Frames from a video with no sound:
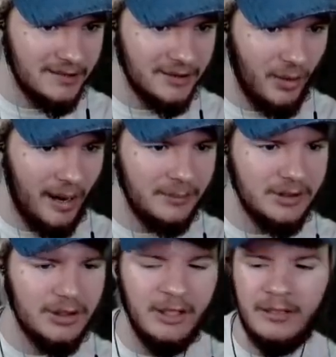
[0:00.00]
So I'm
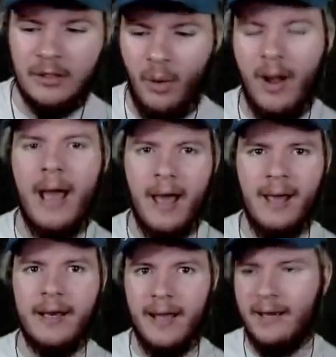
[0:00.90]
just gonna go
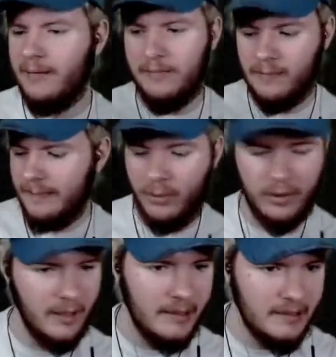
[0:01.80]
ahead and put
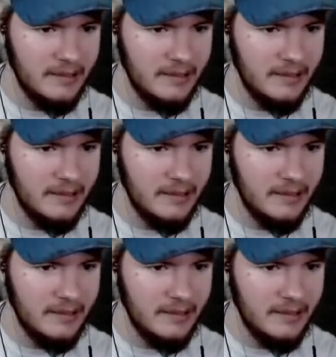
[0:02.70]
in this